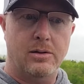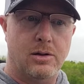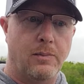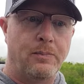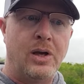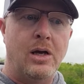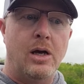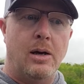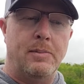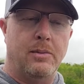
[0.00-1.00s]
So
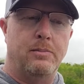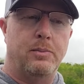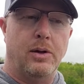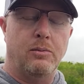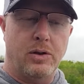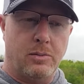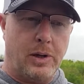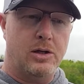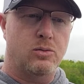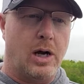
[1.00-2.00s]
I'm gonna put with the
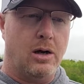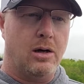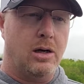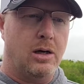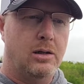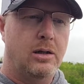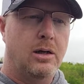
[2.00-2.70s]
page wire on,